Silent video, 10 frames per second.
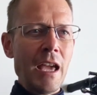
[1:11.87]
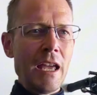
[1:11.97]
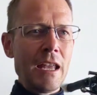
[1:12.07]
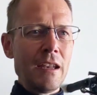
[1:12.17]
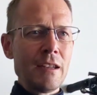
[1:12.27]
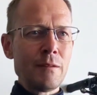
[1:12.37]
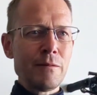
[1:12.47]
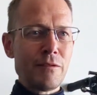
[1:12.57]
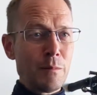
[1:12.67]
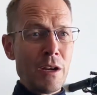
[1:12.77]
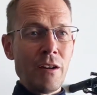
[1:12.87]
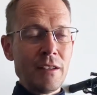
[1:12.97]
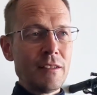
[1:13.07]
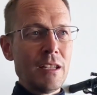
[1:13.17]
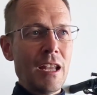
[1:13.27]
And from where
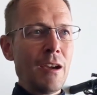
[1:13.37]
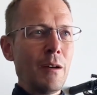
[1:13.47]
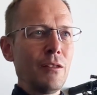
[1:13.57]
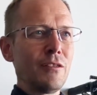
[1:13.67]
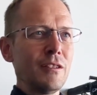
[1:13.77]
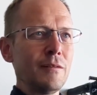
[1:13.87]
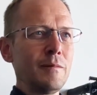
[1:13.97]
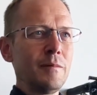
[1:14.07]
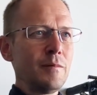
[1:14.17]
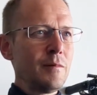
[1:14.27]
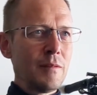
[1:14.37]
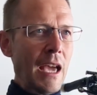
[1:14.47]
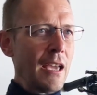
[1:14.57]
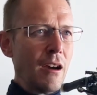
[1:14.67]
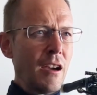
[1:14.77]
I sit now, I look at
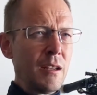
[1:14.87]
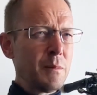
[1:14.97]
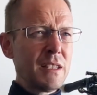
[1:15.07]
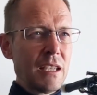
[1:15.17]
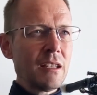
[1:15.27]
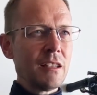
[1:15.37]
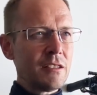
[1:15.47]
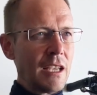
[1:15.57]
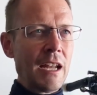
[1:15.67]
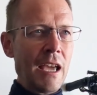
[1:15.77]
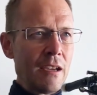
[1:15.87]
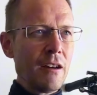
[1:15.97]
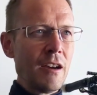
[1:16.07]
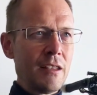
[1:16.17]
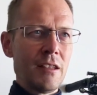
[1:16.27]
AI, in particular Gen
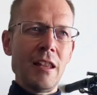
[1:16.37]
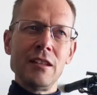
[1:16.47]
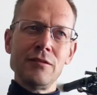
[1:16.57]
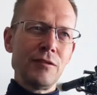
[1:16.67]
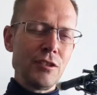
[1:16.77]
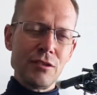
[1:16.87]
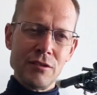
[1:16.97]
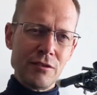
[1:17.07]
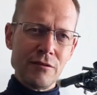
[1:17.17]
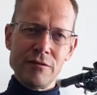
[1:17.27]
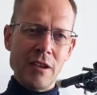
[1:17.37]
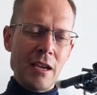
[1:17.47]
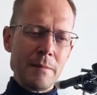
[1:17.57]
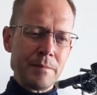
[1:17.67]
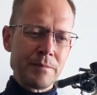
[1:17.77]
AI and the latest versions of
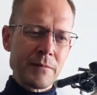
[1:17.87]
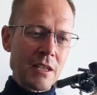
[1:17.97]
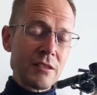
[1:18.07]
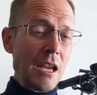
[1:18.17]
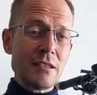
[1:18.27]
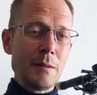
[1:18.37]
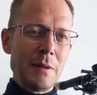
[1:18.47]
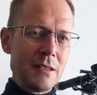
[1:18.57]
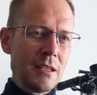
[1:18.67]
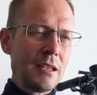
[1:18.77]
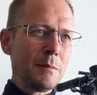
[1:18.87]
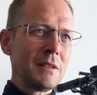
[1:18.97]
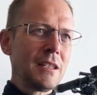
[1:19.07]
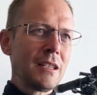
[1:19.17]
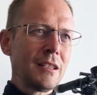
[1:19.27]
ChatGPT in
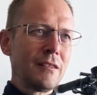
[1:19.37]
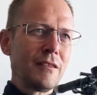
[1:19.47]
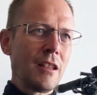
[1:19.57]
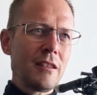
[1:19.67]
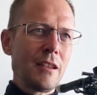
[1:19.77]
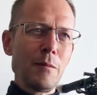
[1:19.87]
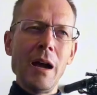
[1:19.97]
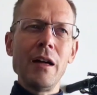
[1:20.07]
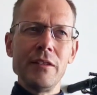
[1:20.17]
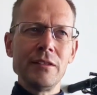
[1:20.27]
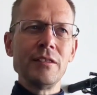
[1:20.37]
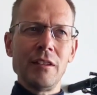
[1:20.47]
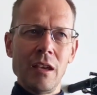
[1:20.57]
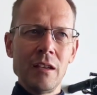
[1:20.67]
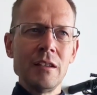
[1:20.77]
particular, and I think, wow, this is
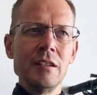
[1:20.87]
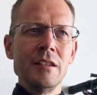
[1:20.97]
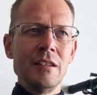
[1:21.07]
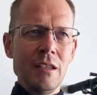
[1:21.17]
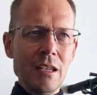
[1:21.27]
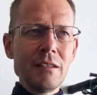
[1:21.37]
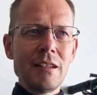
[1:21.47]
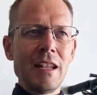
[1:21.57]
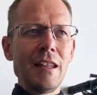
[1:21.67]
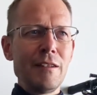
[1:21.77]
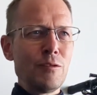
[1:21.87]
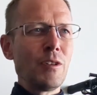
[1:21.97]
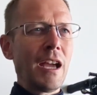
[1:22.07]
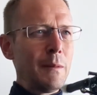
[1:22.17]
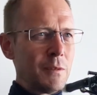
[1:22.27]
a internet level
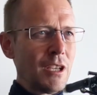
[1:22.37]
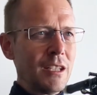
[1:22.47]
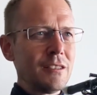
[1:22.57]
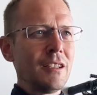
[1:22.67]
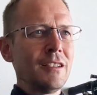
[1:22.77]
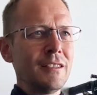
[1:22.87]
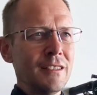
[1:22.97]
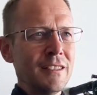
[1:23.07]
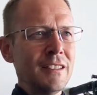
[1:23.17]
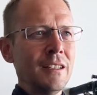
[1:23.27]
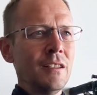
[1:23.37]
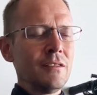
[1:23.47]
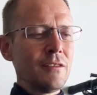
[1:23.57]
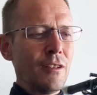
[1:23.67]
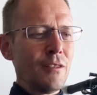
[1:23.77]
game changer.
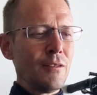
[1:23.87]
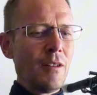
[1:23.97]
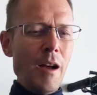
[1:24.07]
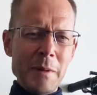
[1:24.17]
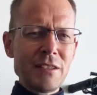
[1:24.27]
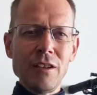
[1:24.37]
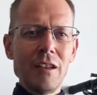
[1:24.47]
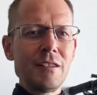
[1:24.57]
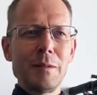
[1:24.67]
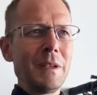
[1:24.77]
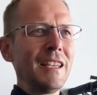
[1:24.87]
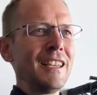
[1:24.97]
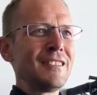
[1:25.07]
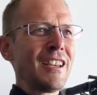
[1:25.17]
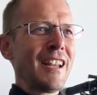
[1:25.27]
So I'm excited to be
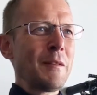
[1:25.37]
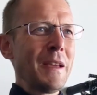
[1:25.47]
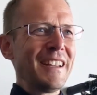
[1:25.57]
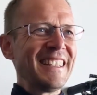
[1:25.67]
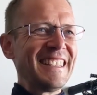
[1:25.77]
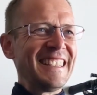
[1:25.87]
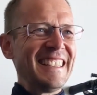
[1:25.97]
here chatting about it.